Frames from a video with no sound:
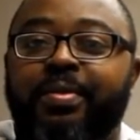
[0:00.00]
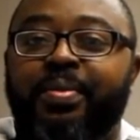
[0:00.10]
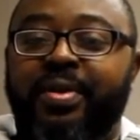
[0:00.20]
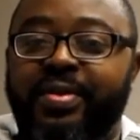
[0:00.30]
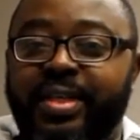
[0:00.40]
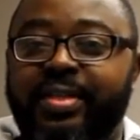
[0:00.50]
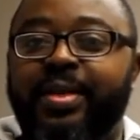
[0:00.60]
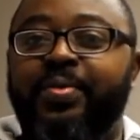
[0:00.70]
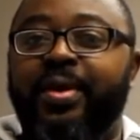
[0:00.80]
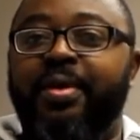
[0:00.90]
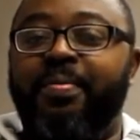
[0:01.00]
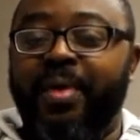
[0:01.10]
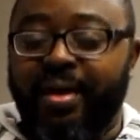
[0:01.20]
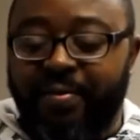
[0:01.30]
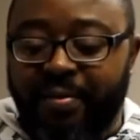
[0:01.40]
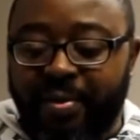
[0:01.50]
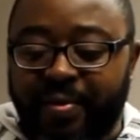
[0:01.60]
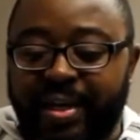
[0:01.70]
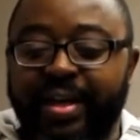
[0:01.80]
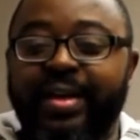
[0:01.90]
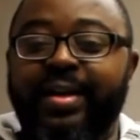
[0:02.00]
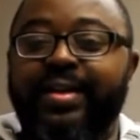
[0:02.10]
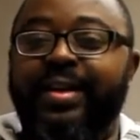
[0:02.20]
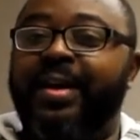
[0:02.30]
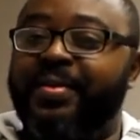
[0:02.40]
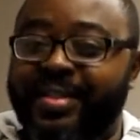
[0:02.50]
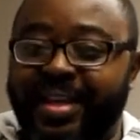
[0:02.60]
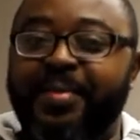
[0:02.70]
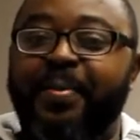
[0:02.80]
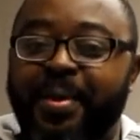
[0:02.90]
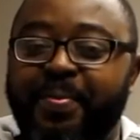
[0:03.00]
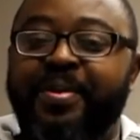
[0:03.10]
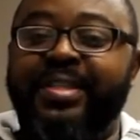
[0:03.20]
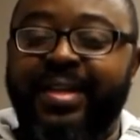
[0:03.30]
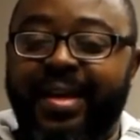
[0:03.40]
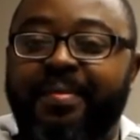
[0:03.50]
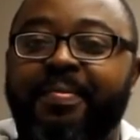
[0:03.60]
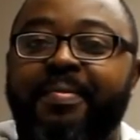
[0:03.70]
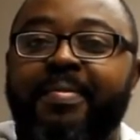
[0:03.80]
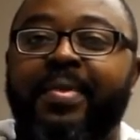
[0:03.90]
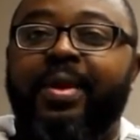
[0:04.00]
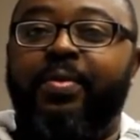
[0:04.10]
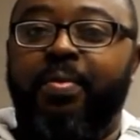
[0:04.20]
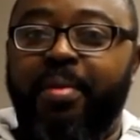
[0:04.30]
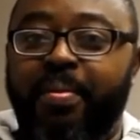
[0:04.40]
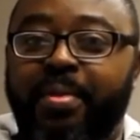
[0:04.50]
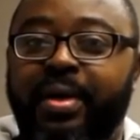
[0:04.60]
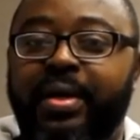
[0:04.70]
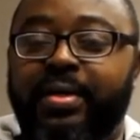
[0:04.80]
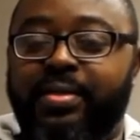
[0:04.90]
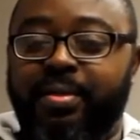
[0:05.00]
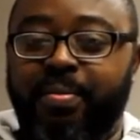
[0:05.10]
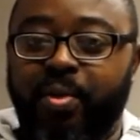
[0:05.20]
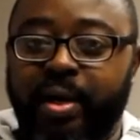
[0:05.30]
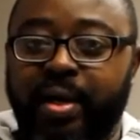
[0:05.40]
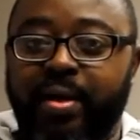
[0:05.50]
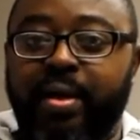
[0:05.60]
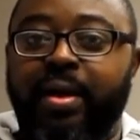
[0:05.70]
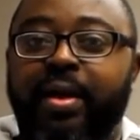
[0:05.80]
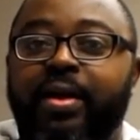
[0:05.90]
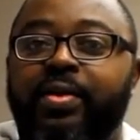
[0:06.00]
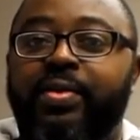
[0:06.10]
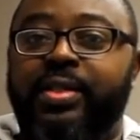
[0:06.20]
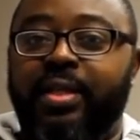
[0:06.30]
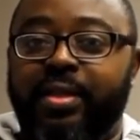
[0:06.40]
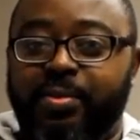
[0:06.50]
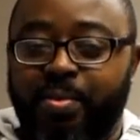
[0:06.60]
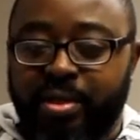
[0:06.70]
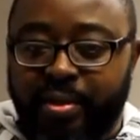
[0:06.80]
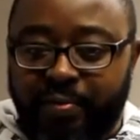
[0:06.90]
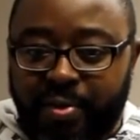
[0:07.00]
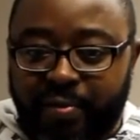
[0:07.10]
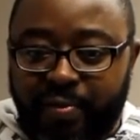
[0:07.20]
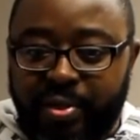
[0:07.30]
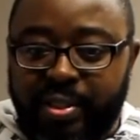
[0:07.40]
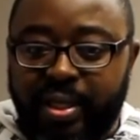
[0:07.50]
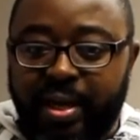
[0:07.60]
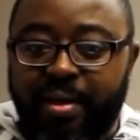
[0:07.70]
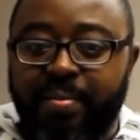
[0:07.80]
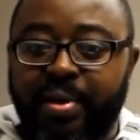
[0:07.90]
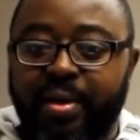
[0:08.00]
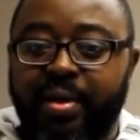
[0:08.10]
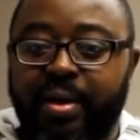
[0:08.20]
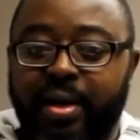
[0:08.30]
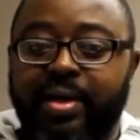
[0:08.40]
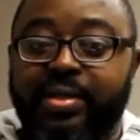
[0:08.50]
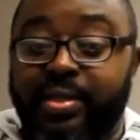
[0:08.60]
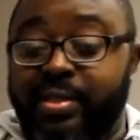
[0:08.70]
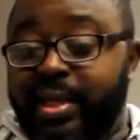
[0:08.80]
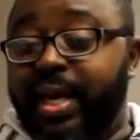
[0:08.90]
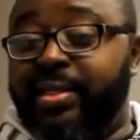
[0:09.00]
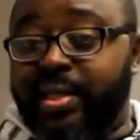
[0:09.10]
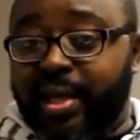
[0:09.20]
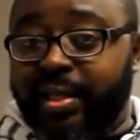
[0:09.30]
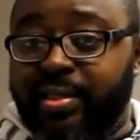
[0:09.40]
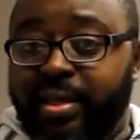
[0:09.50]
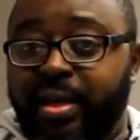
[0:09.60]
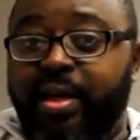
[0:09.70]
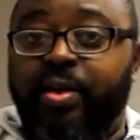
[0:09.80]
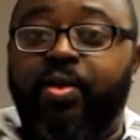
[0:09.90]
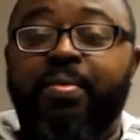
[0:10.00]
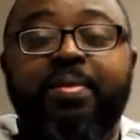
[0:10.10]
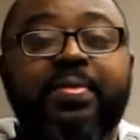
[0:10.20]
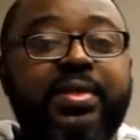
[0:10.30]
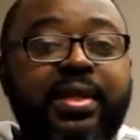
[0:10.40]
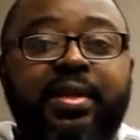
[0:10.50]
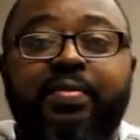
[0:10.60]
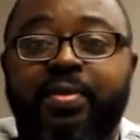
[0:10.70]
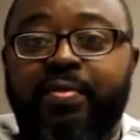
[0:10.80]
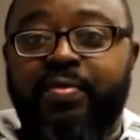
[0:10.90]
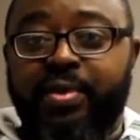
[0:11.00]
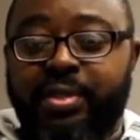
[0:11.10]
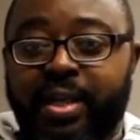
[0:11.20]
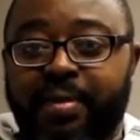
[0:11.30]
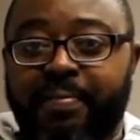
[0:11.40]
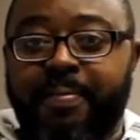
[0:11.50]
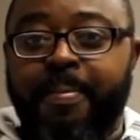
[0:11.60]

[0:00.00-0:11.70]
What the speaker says: Because I said we're going to make it very redundant, I'll say it one more time. Remember, it's the morning. You're seeing this person for the first time since last night, or maybe you're seeing them for the first time.